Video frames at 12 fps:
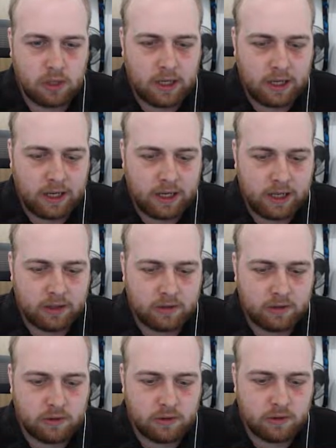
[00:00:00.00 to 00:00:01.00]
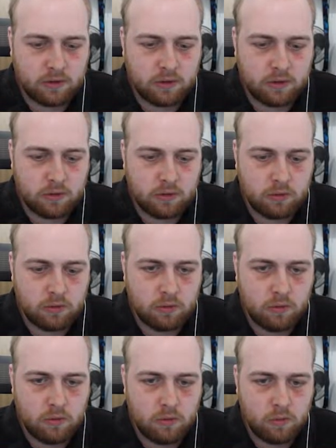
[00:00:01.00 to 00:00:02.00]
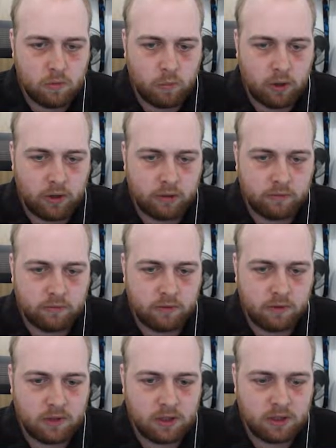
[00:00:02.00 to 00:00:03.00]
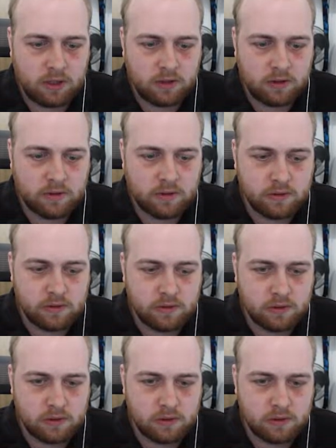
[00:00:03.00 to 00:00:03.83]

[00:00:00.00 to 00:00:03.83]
let's do one of these.